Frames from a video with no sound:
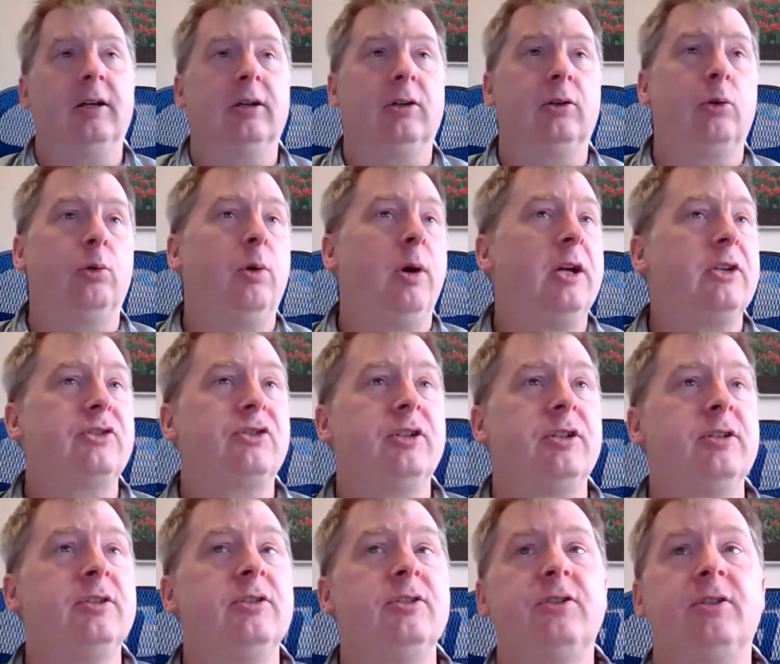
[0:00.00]

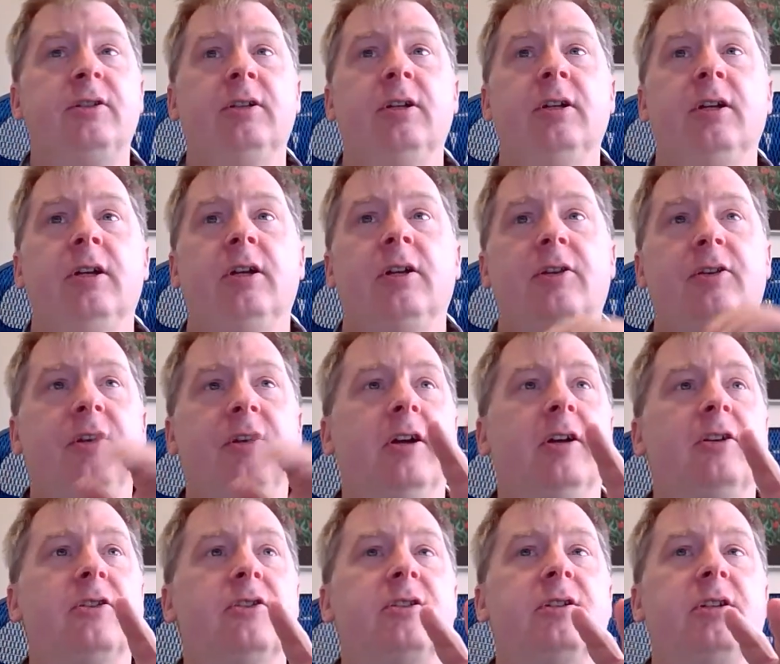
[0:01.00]
questions, there's